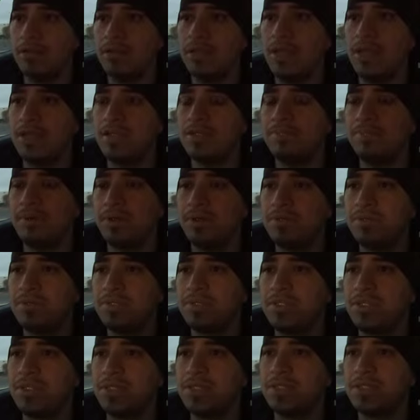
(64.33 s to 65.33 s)
case, but it was
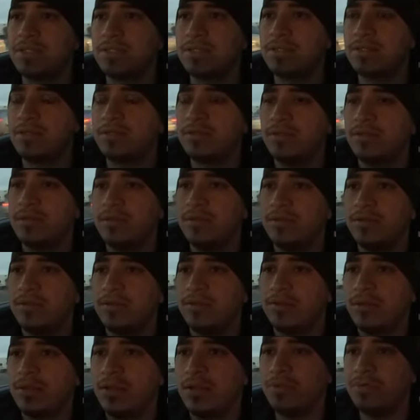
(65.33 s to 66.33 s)
just,
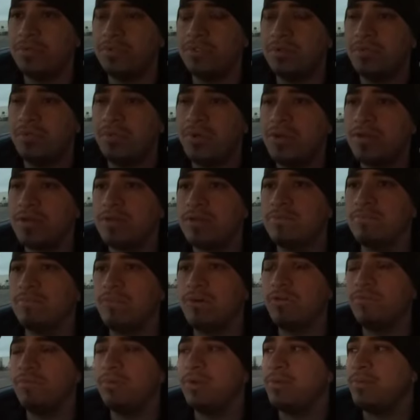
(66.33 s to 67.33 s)
it was a weird
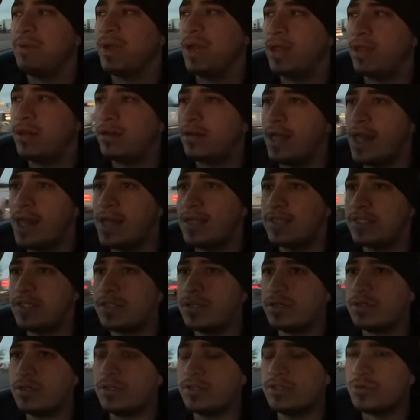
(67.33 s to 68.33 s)
moment, man. Last
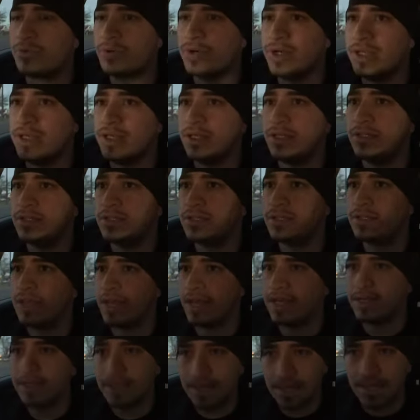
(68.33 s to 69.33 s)
year,
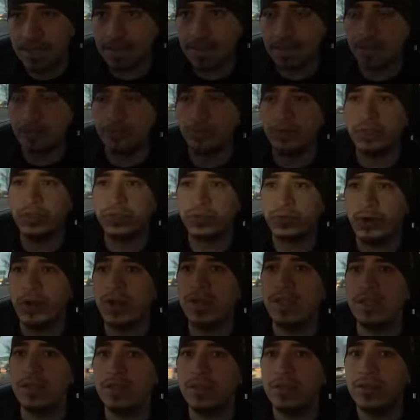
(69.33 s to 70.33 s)
2019 to
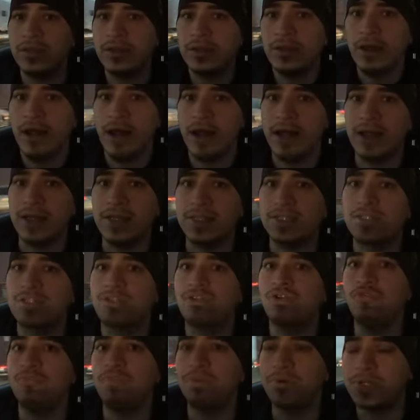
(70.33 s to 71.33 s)
2020, I got
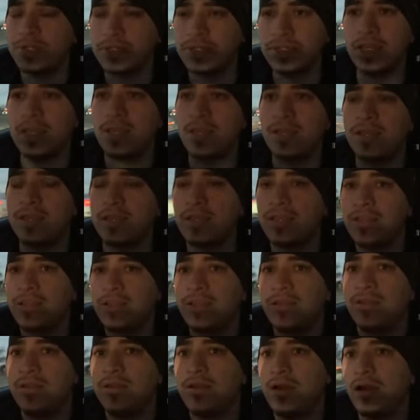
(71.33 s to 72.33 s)
super sick
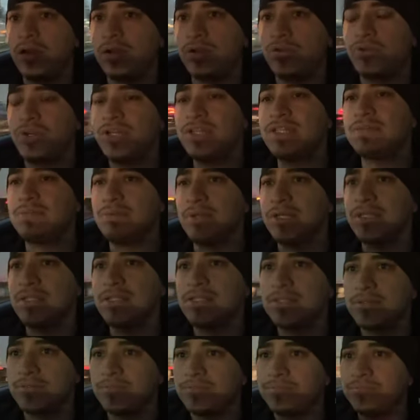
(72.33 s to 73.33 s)
on
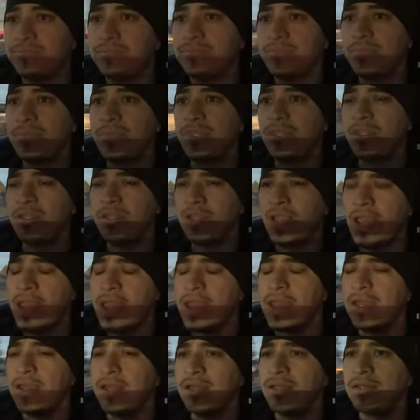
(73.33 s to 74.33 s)
Christmas,
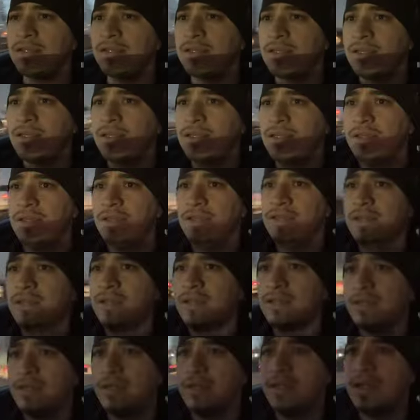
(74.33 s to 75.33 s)
and
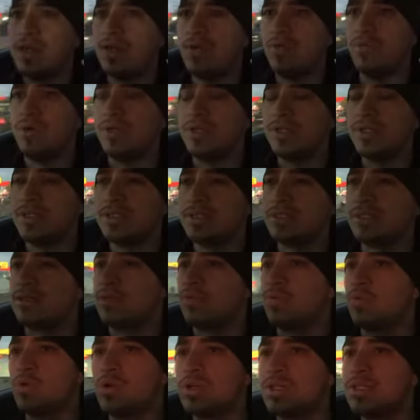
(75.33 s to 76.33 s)
it was the
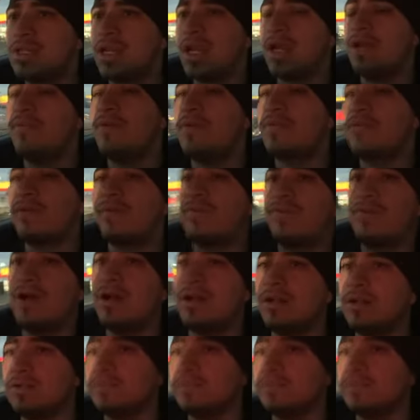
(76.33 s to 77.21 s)
worst sick I've ever felt